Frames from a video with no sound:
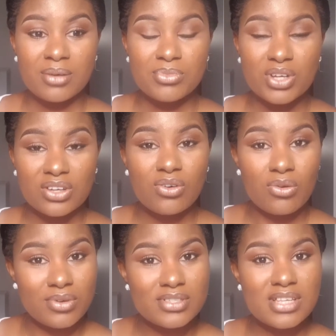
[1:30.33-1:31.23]
you can
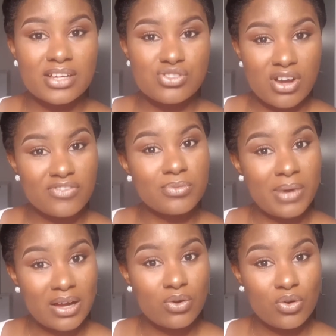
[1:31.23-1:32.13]
always like travel
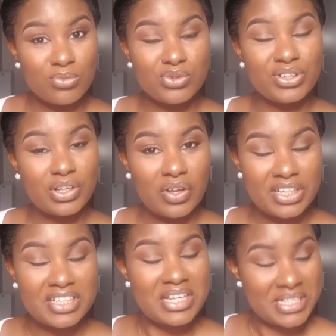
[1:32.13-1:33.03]
back home during the
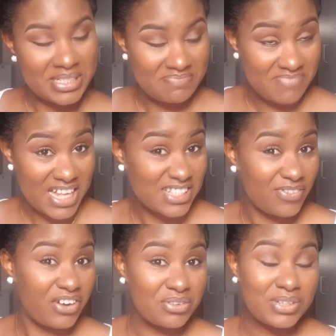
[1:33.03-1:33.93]
holidays. That's a
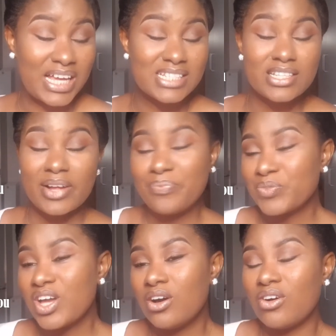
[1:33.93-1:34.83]
very good answer.
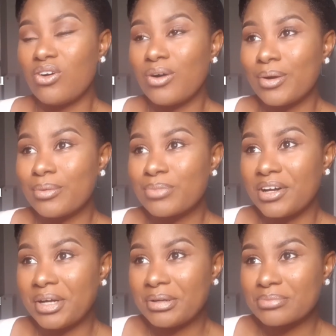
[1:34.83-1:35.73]
Or
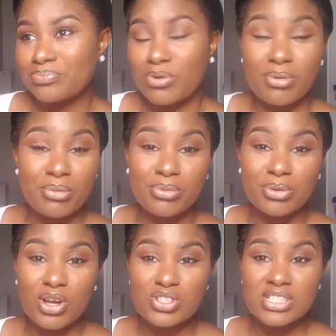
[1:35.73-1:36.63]
probably
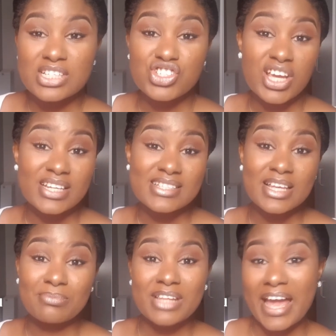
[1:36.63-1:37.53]
because they share the
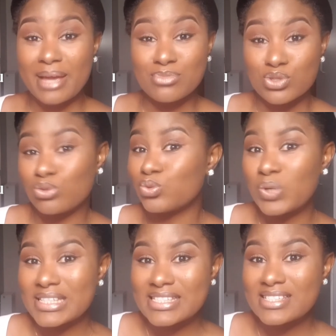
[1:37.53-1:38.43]
same time zone
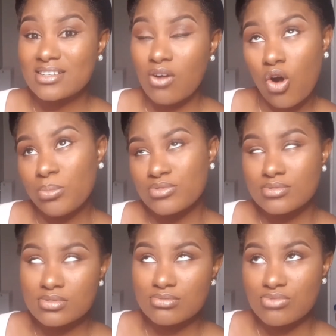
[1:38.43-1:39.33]
with,
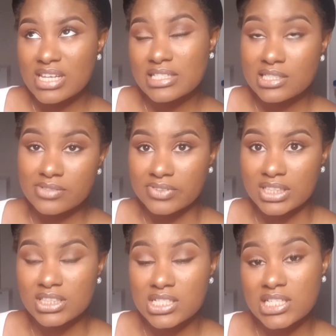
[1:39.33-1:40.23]
almost
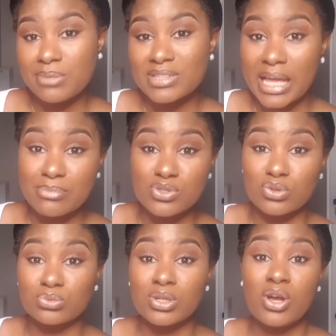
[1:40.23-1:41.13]
relatively the same time
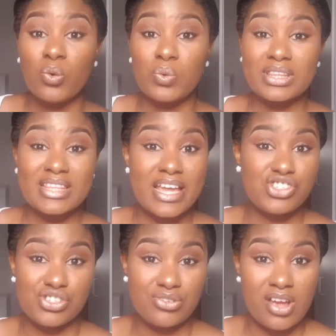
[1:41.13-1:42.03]
zone with
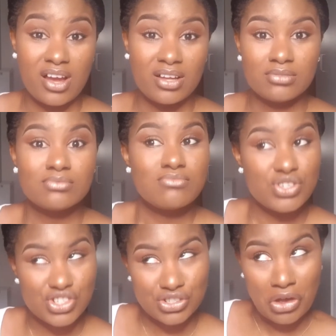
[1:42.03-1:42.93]
Nigeria,
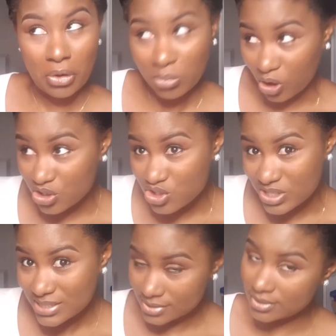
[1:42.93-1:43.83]
which is your home
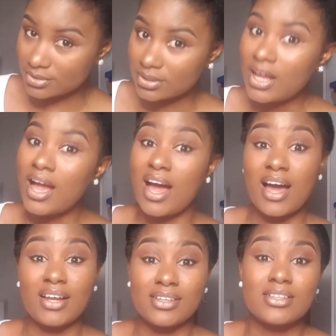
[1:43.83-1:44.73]
country still,
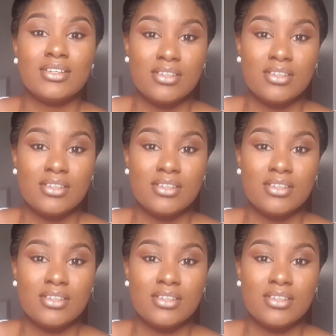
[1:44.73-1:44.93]
and